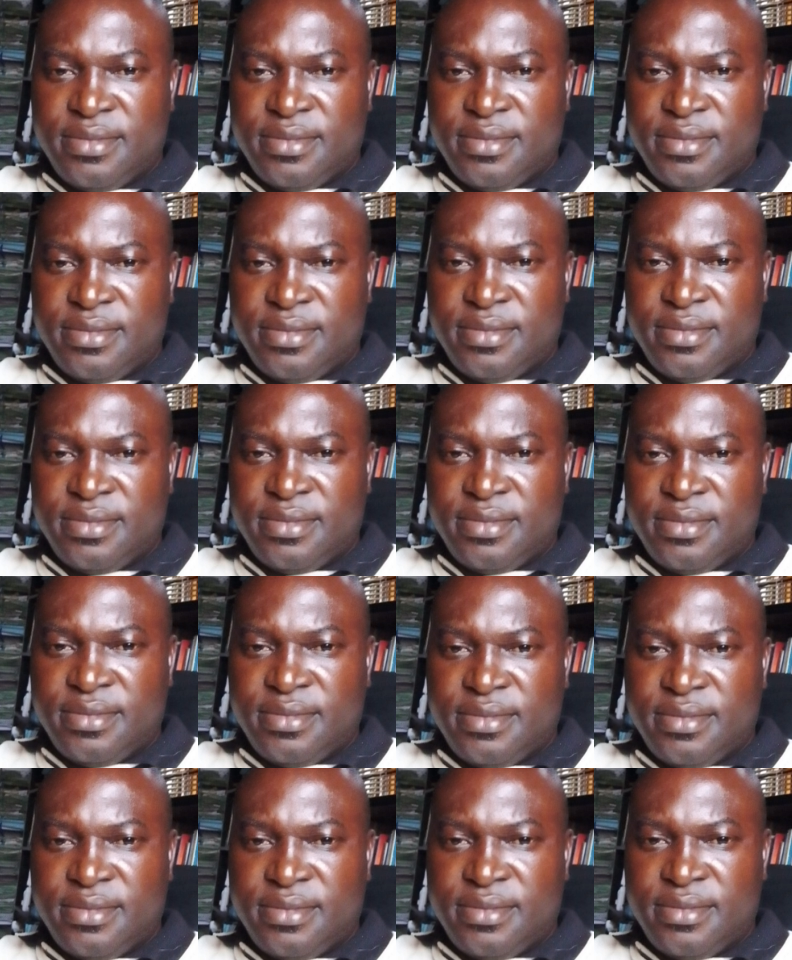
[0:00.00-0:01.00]

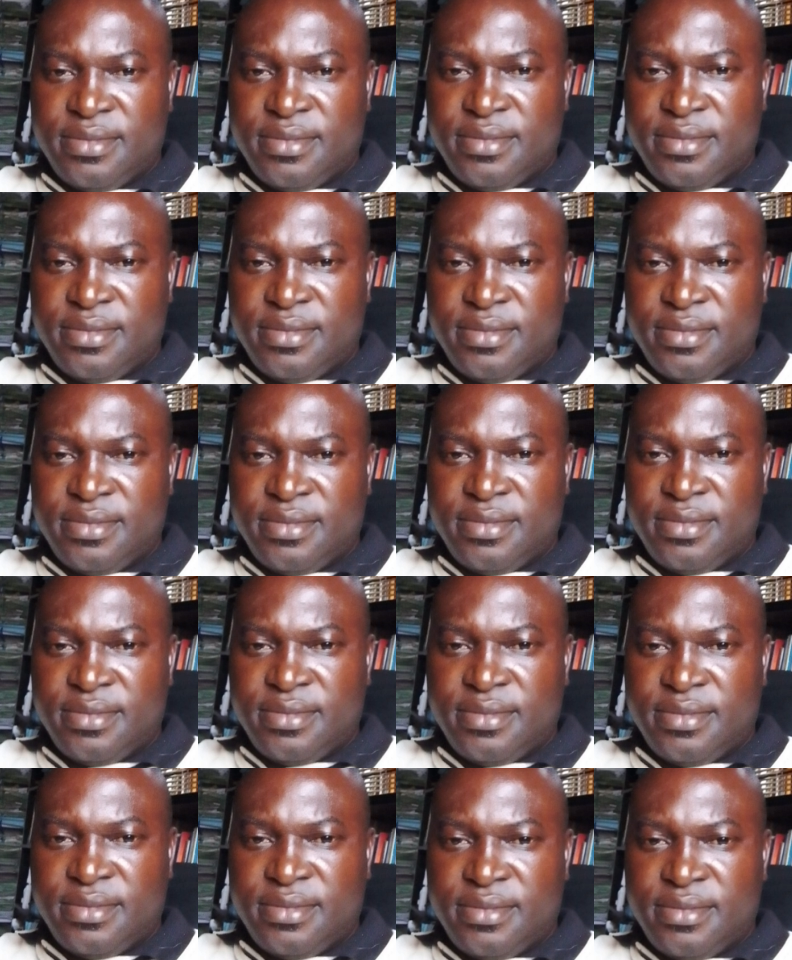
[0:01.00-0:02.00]

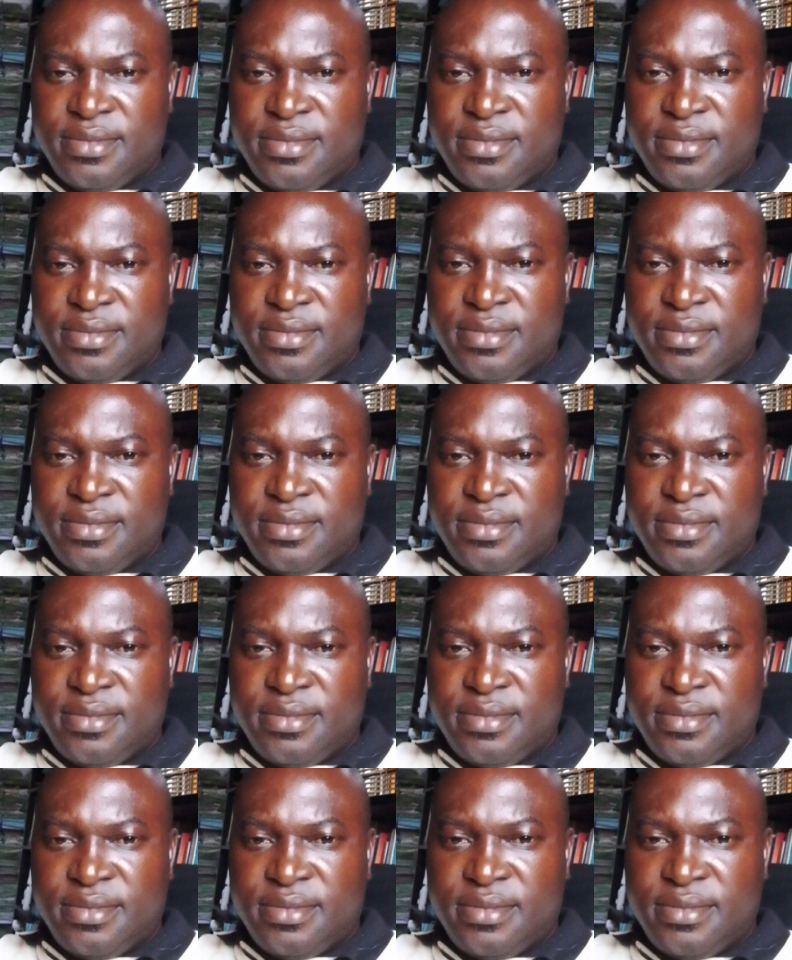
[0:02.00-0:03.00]

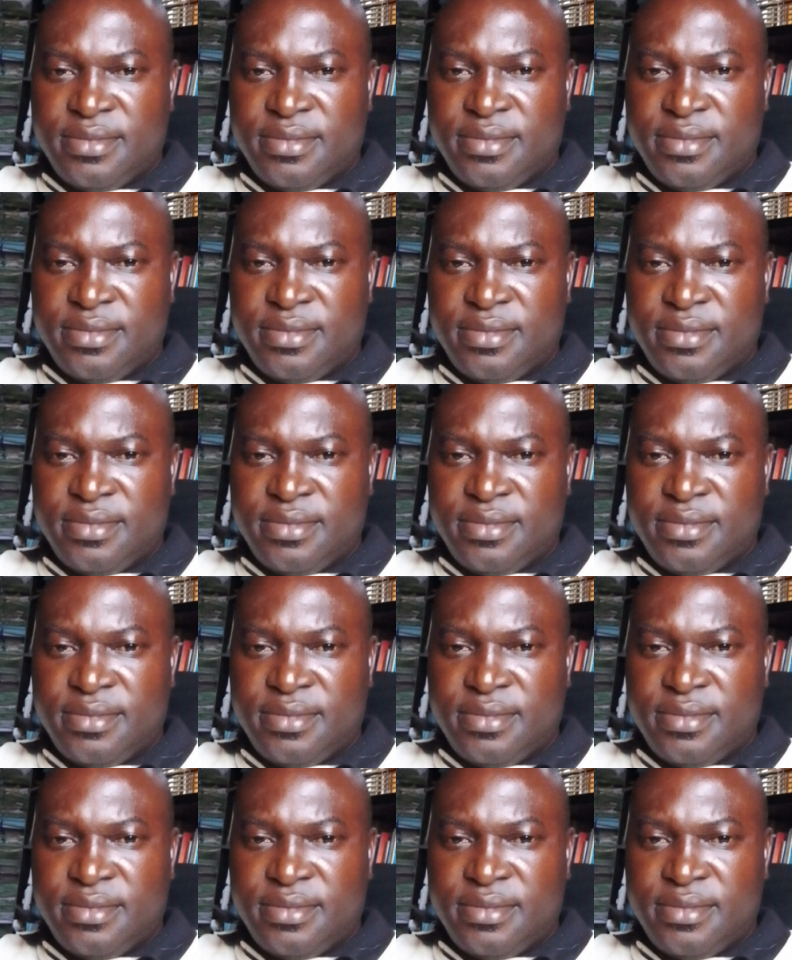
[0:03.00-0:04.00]

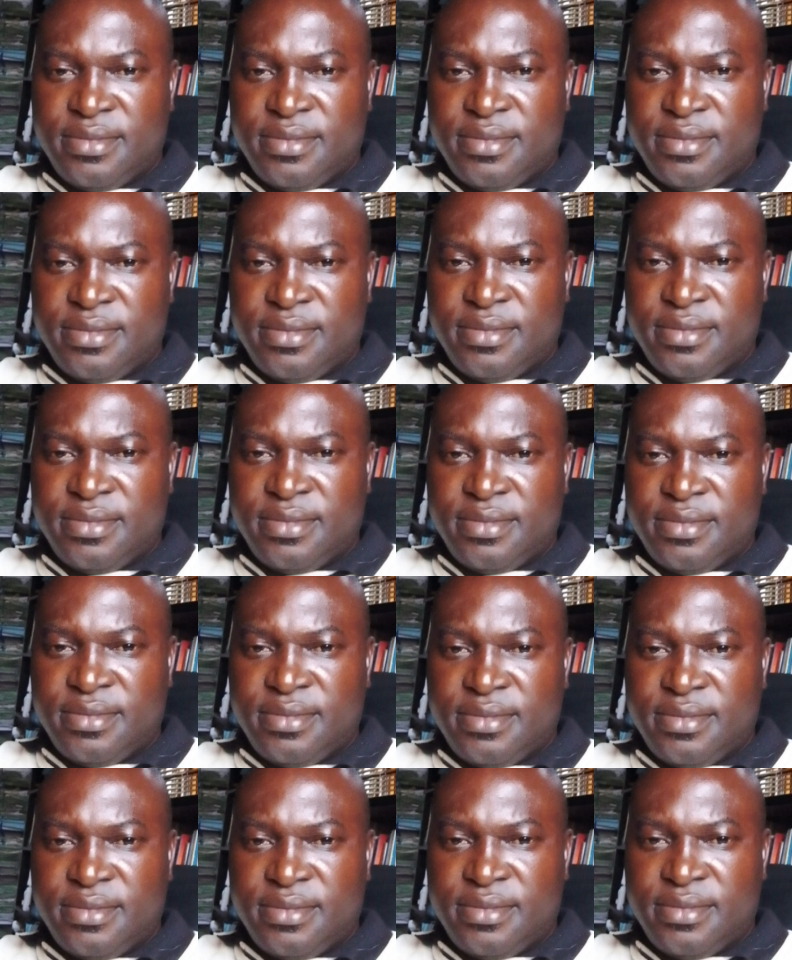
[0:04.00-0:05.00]

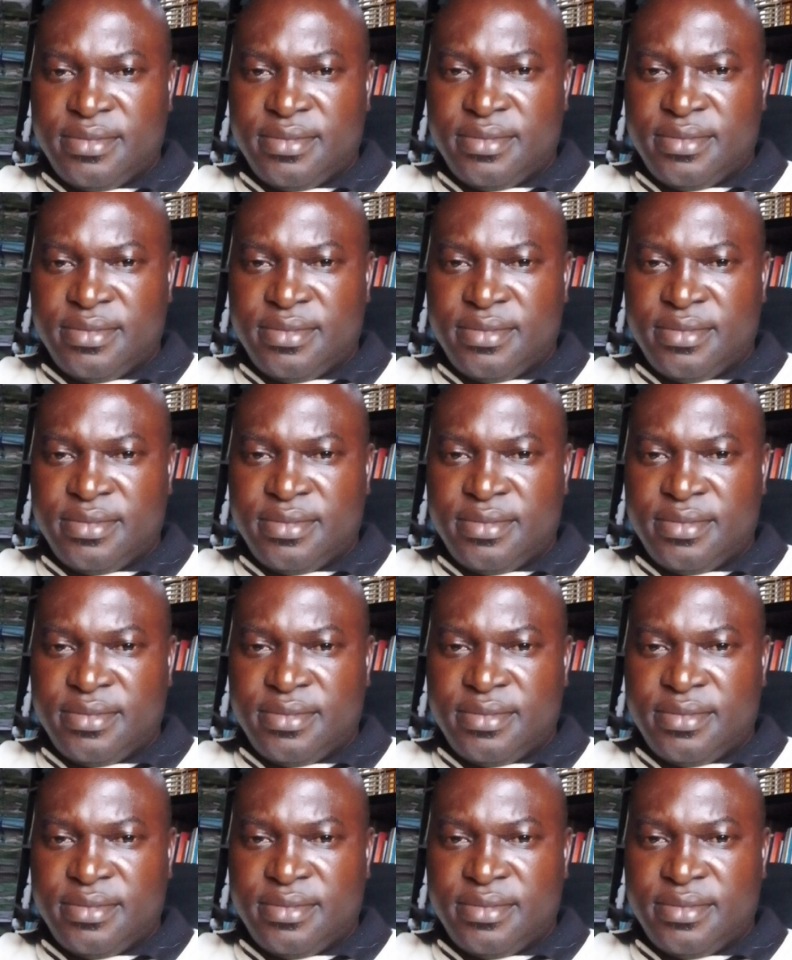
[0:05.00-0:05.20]
(not speaking)